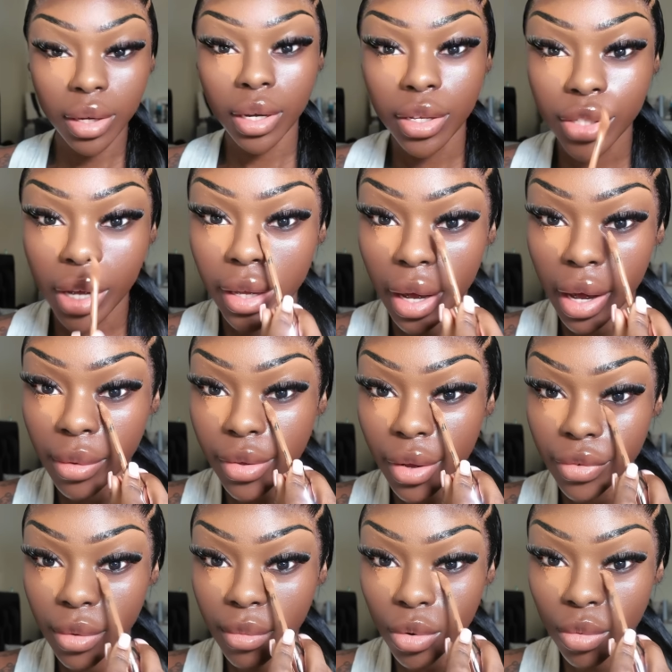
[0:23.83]
So yeah, I was going
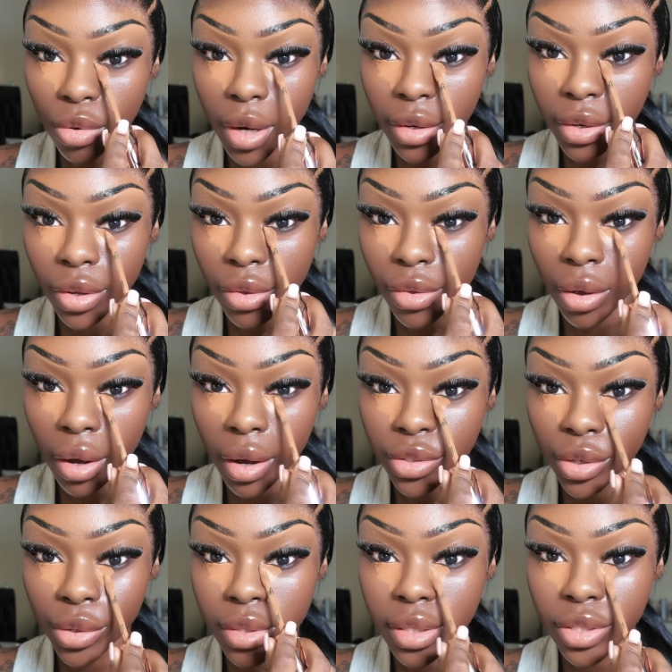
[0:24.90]
for a more warm undertone, so I
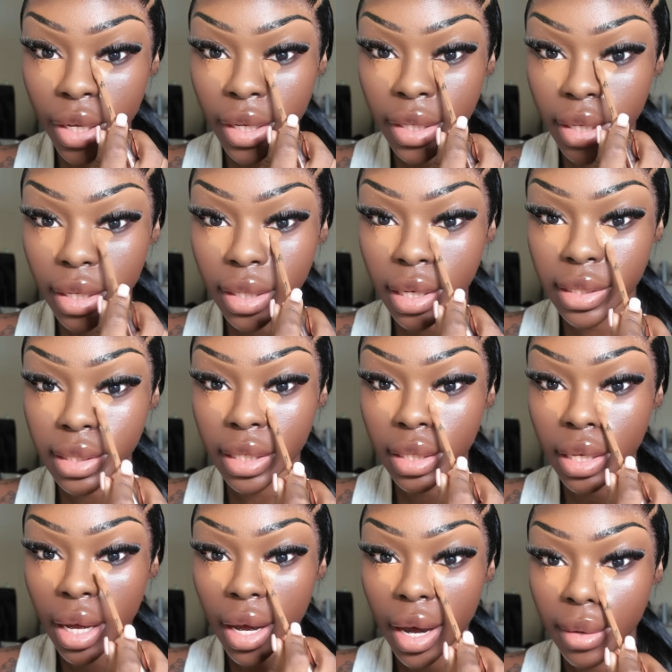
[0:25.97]
chose shade 19.
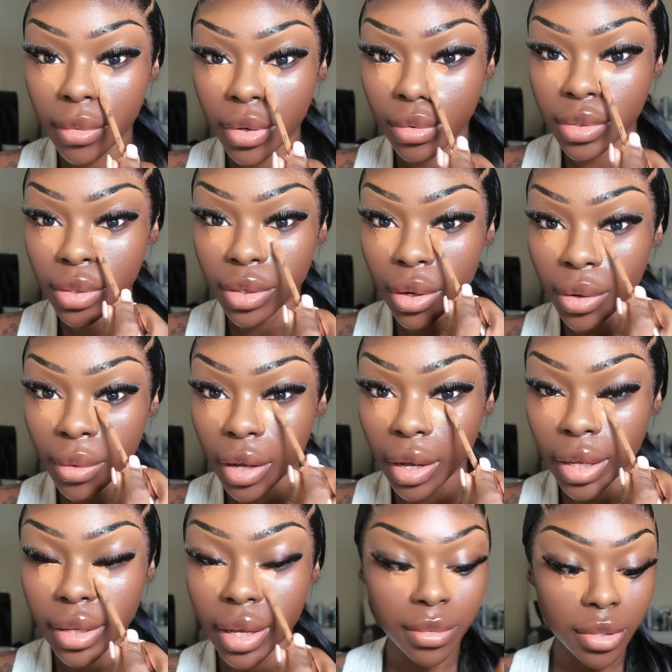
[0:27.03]
I am going to also go
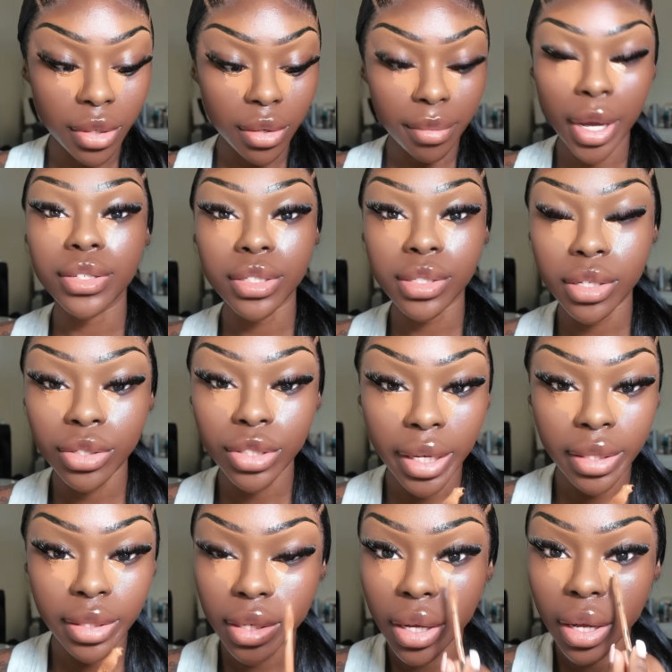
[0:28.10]
ahead and purchase the
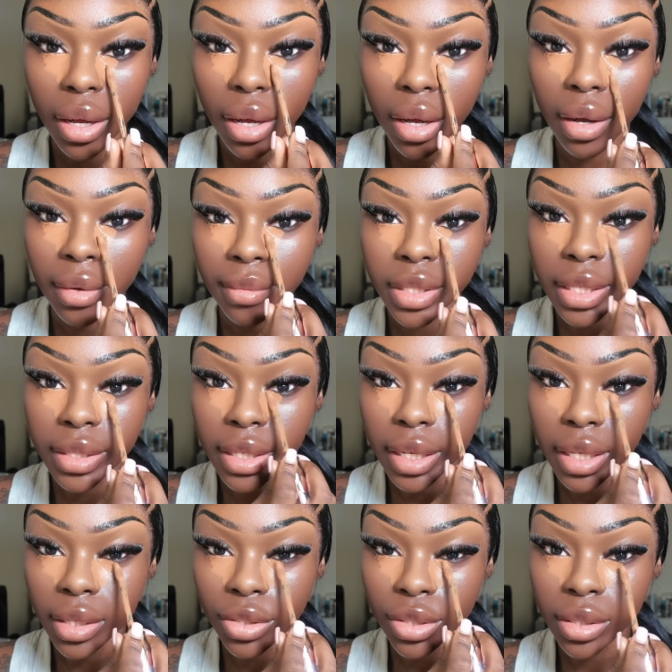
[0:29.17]
shade
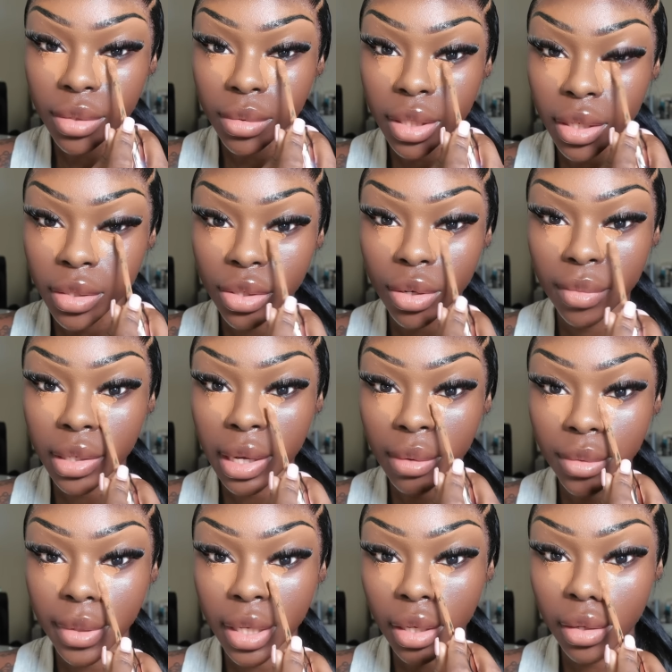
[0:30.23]
16. It's just because it wasn't in stock, but that
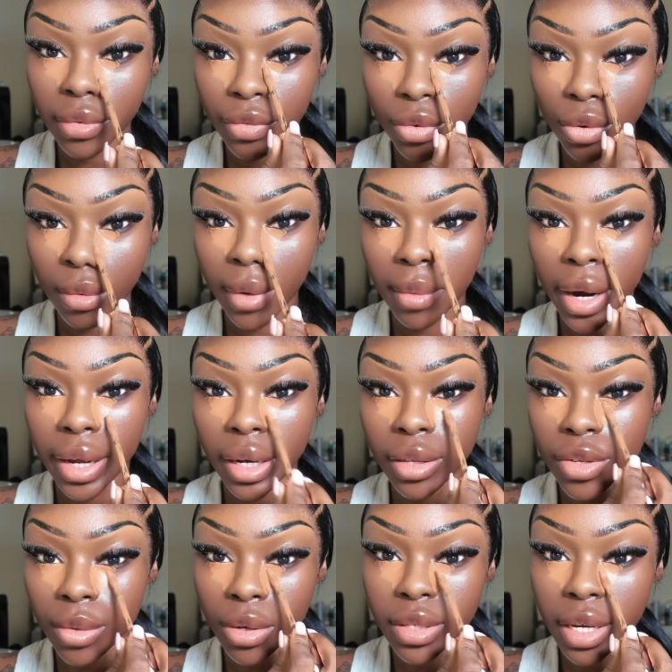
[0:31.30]
would be for my brightening.
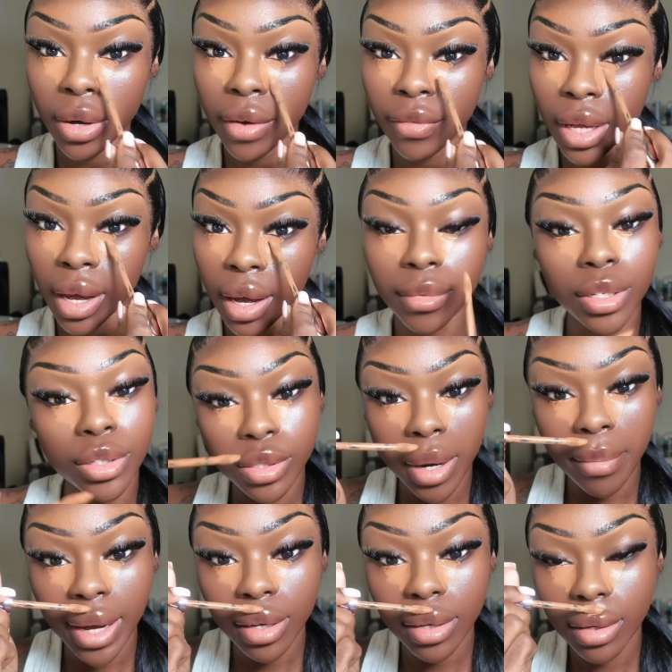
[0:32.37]
So because I don't have that, I'm going to use my
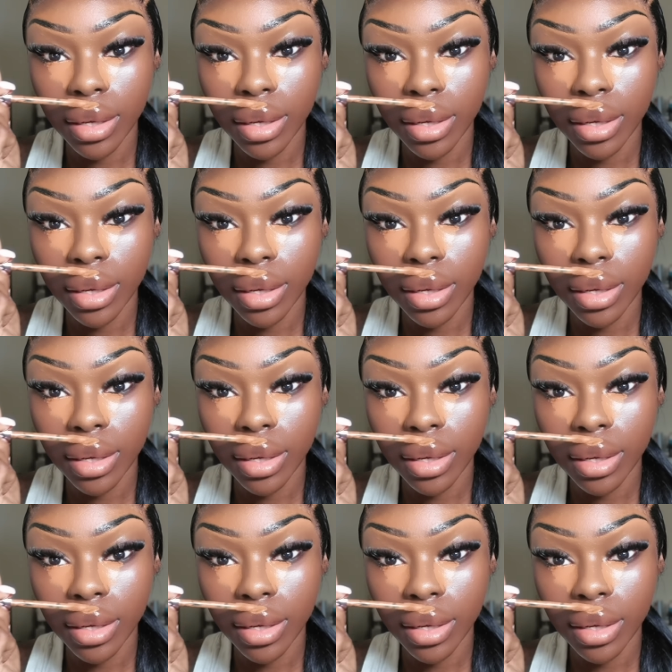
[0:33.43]
MAC